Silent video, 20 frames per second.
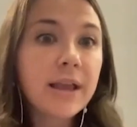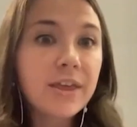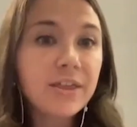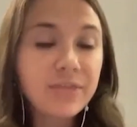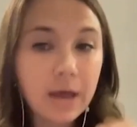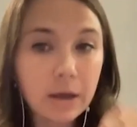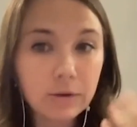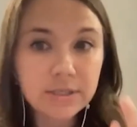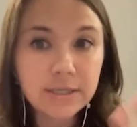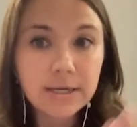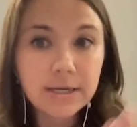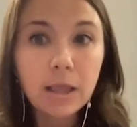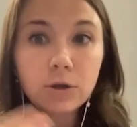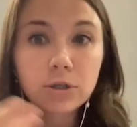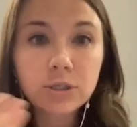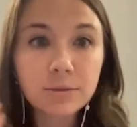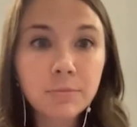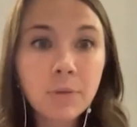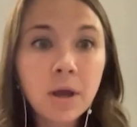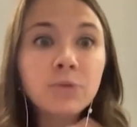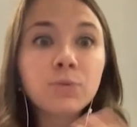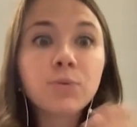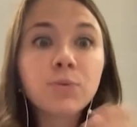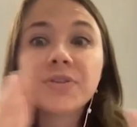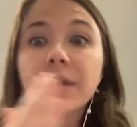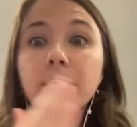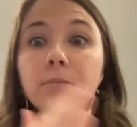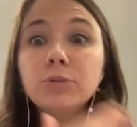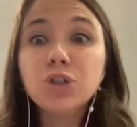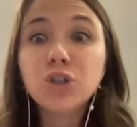$1,000 a month
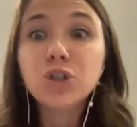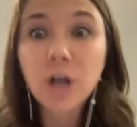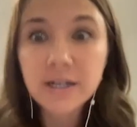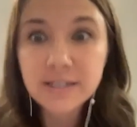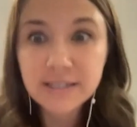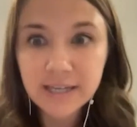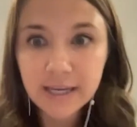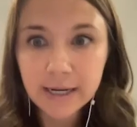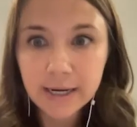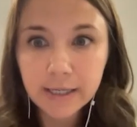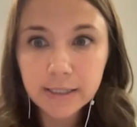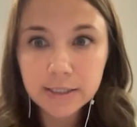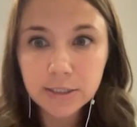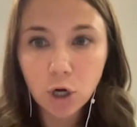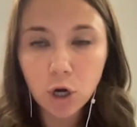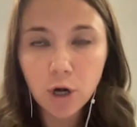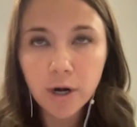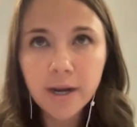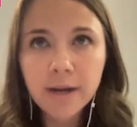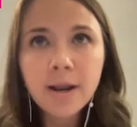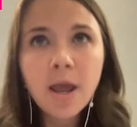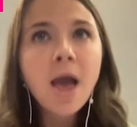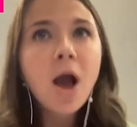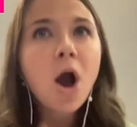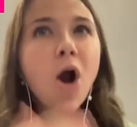with them just getting started?